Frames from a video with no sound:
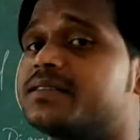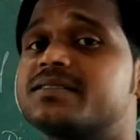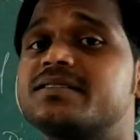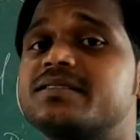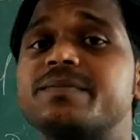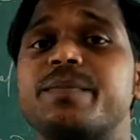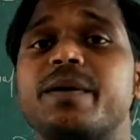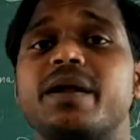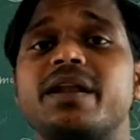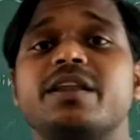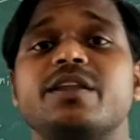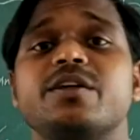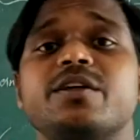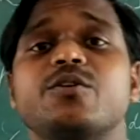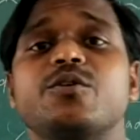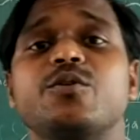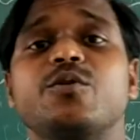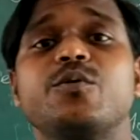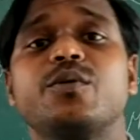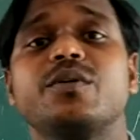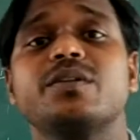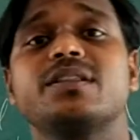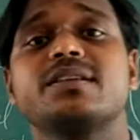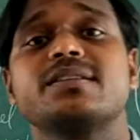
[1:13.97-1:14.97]
is depending
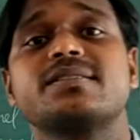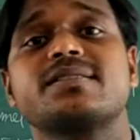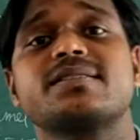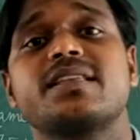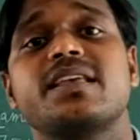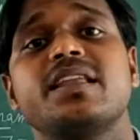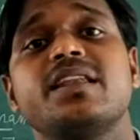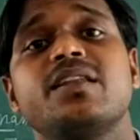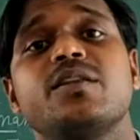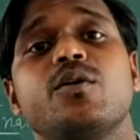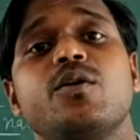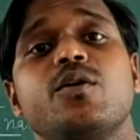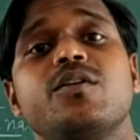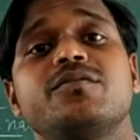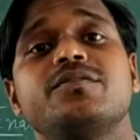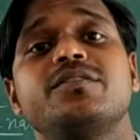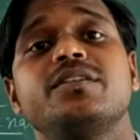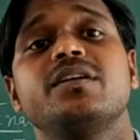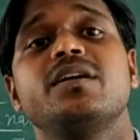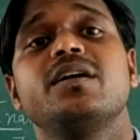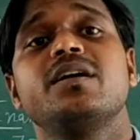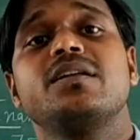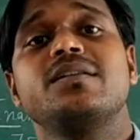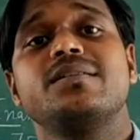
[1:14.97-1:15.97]
over the skin of
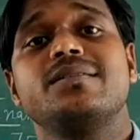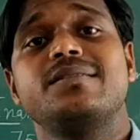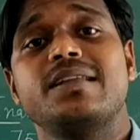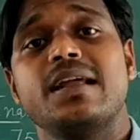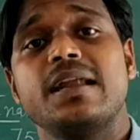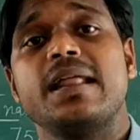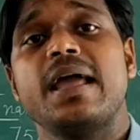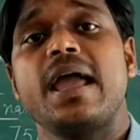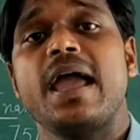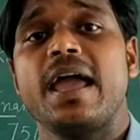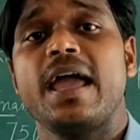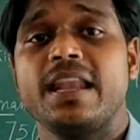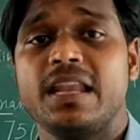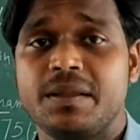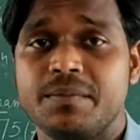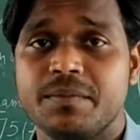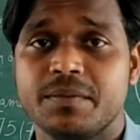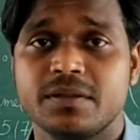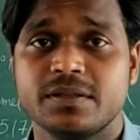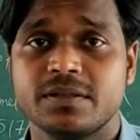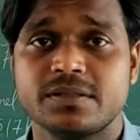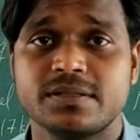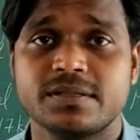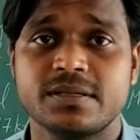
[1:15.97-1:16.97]
the dead
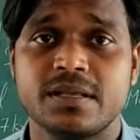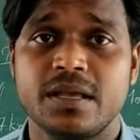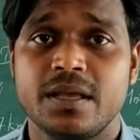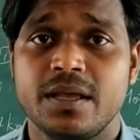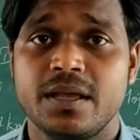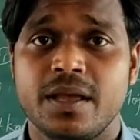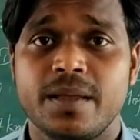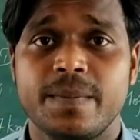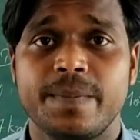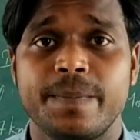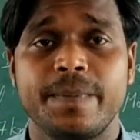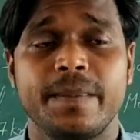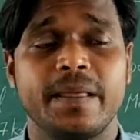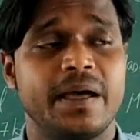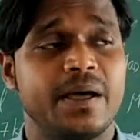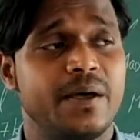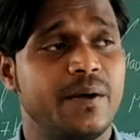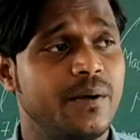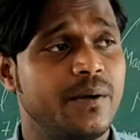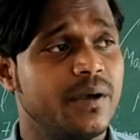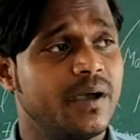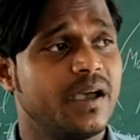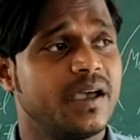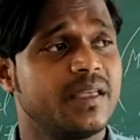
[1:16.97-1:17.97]
animals.
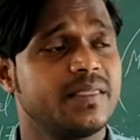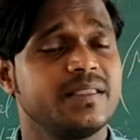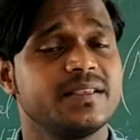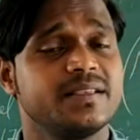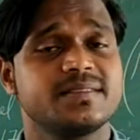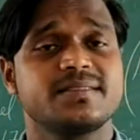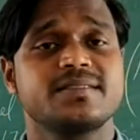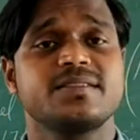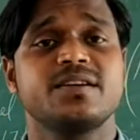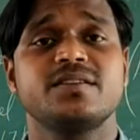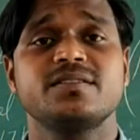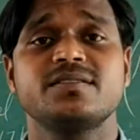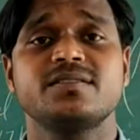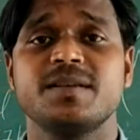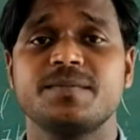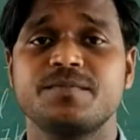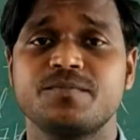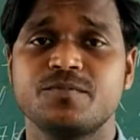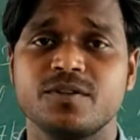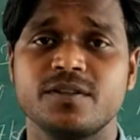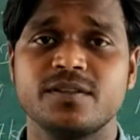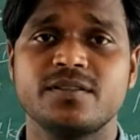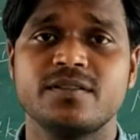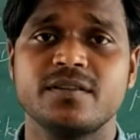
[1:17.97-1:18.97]
Now in this
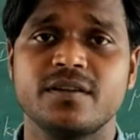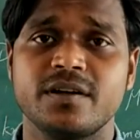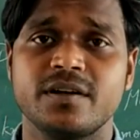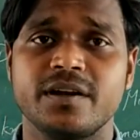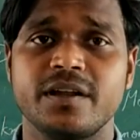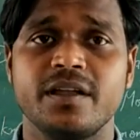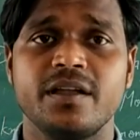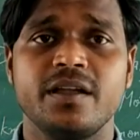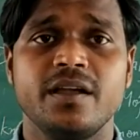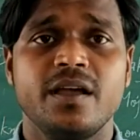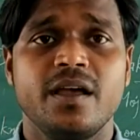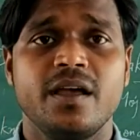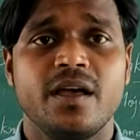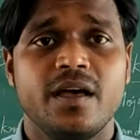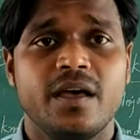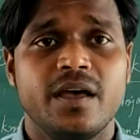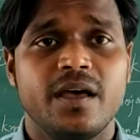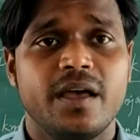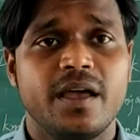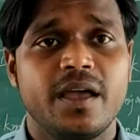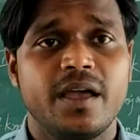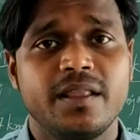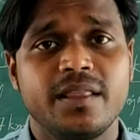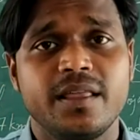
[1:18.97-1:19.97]
conceptual theory,
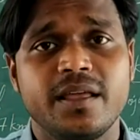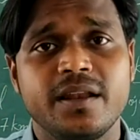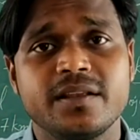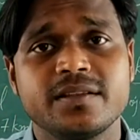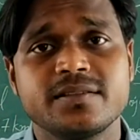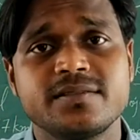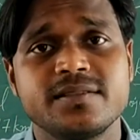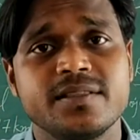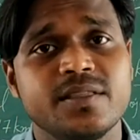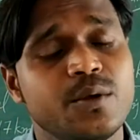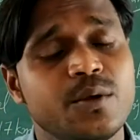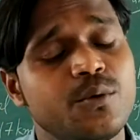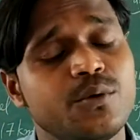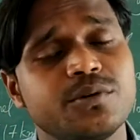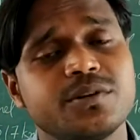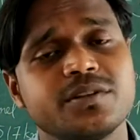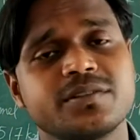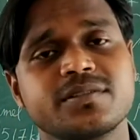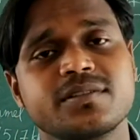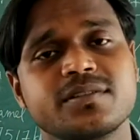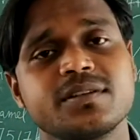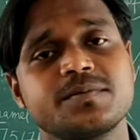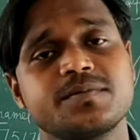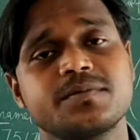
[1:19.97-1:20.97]
there is no
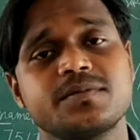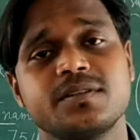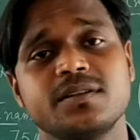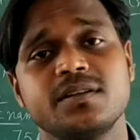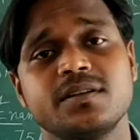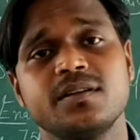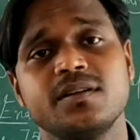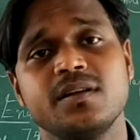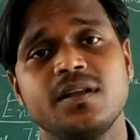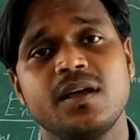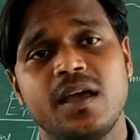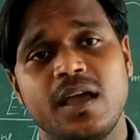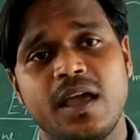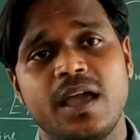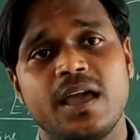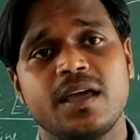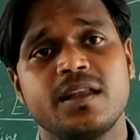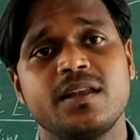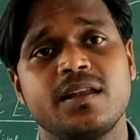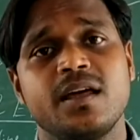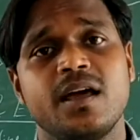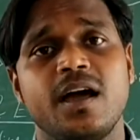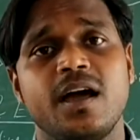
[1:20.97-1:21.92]
description, and